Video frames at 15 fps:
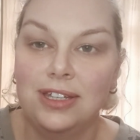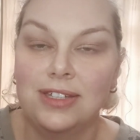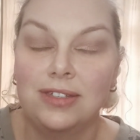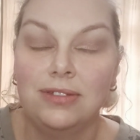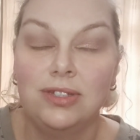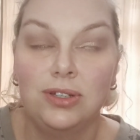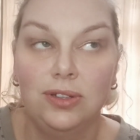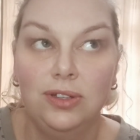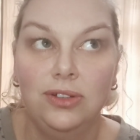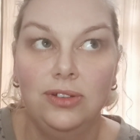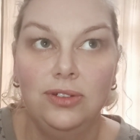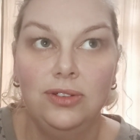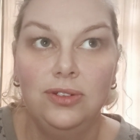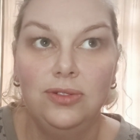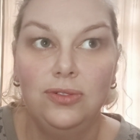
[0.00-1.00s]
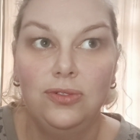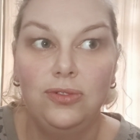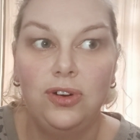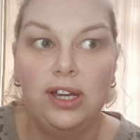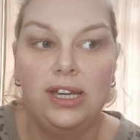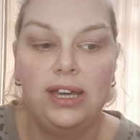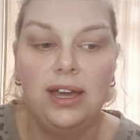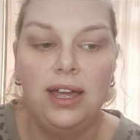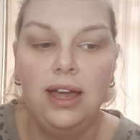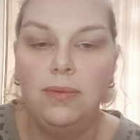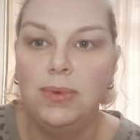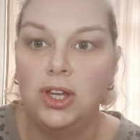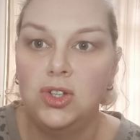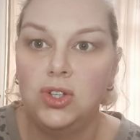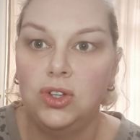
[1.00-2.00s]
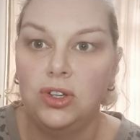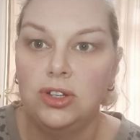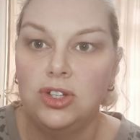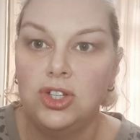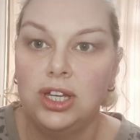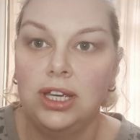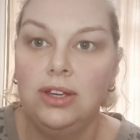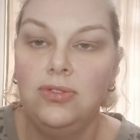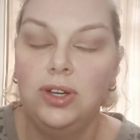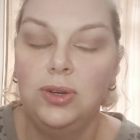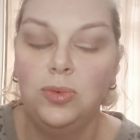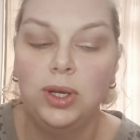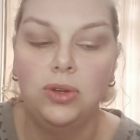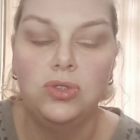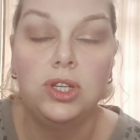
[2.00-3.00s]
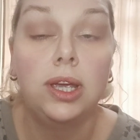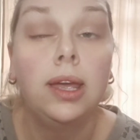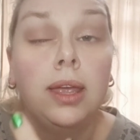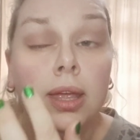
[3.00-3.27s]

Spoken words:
to find out how much you can achieve in a wheelchair